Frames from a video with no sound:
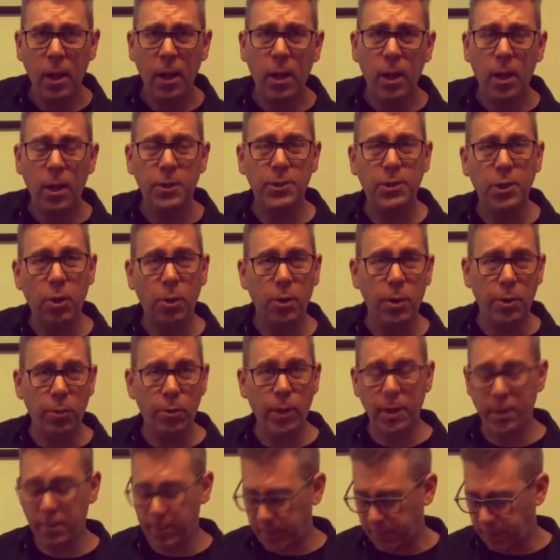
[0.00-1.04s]
So your
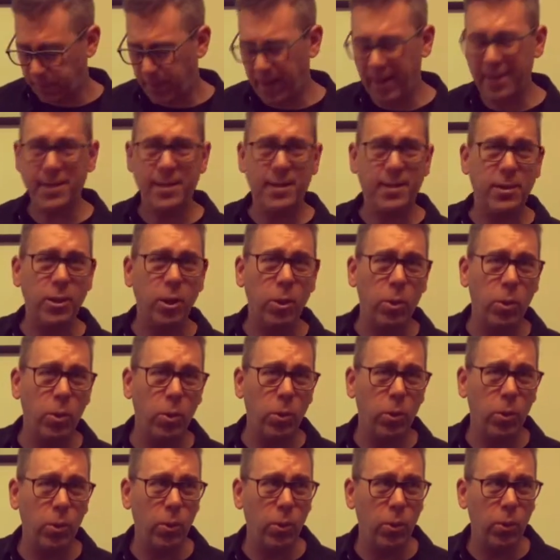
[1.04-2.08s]
rhythm is, it's so,
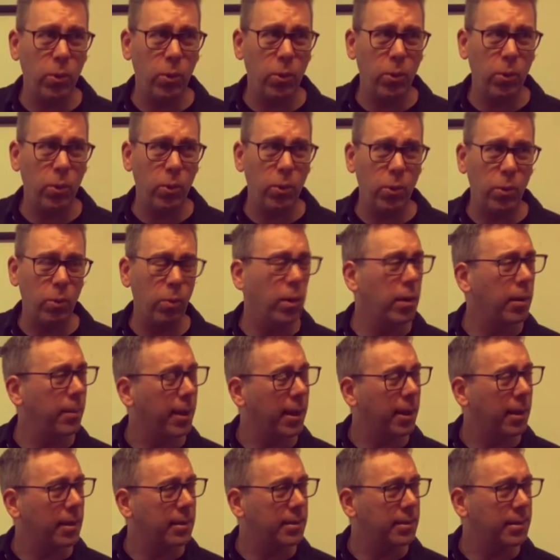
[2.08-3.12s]
what am I
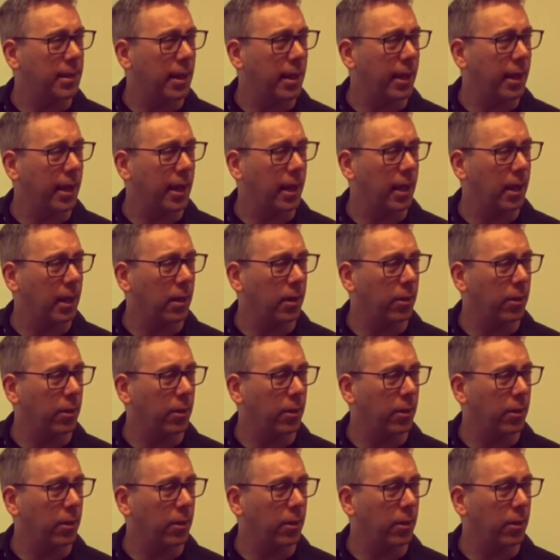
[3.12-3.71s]
gonna say here?